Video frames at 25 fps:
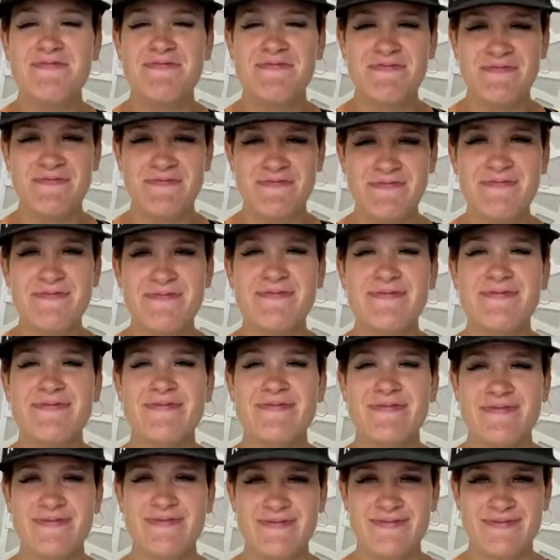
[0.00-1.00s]

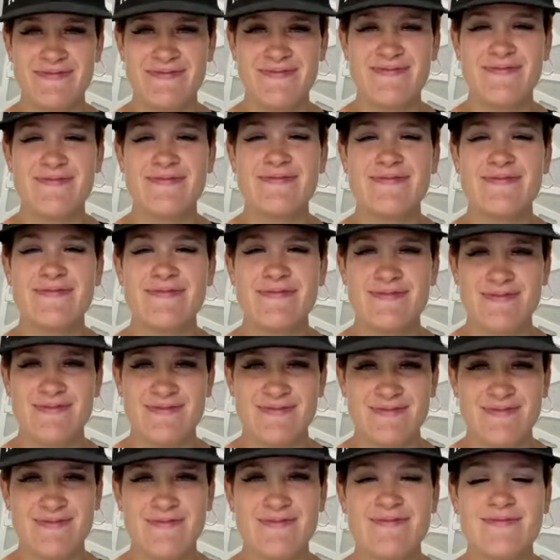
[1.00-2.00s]

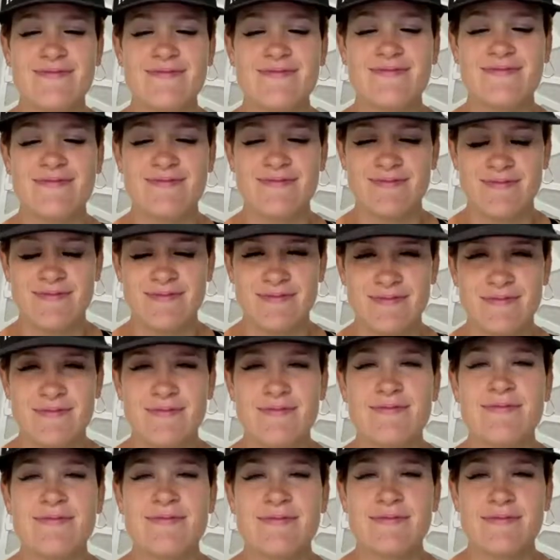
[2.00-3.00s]

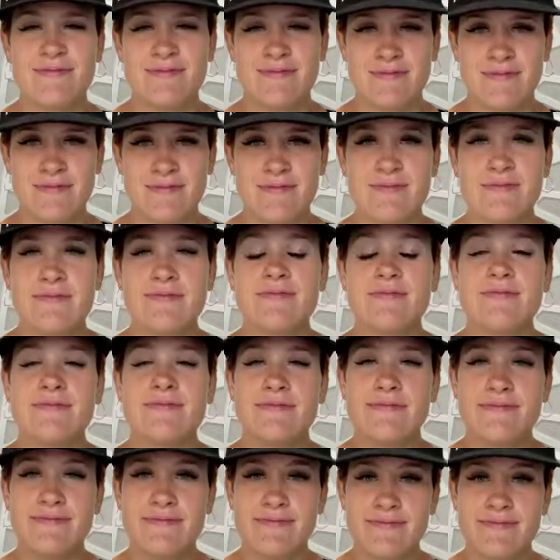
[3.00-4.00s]

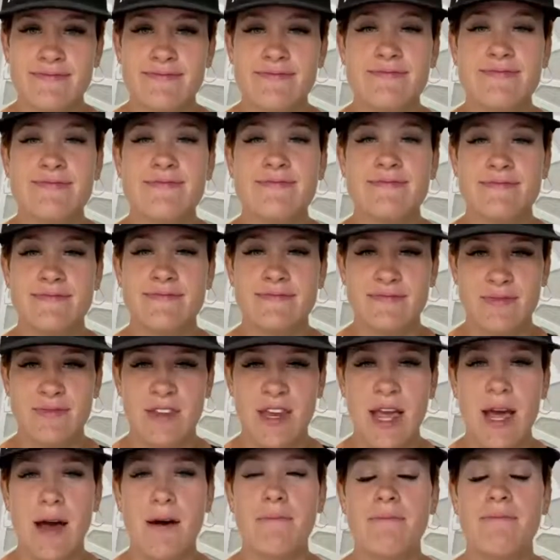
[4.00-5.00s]

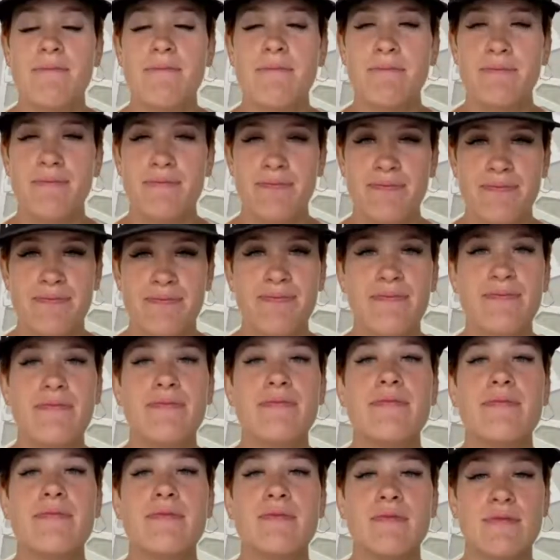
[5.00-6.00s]

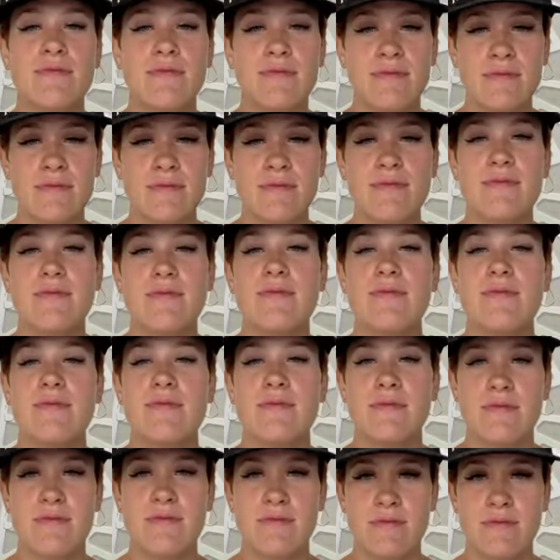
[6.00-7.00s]

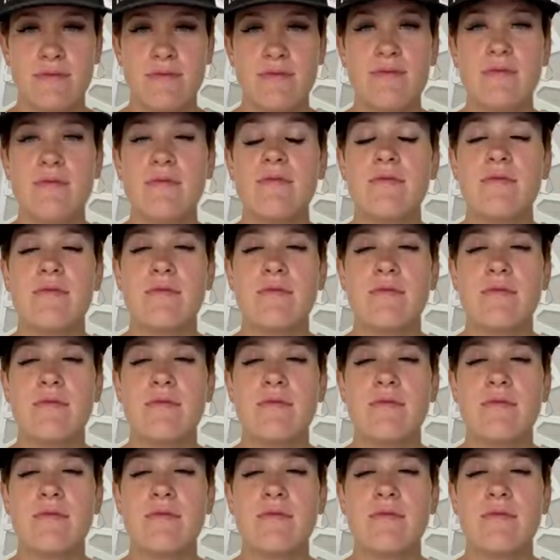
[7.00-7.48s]
This person isn't speaking.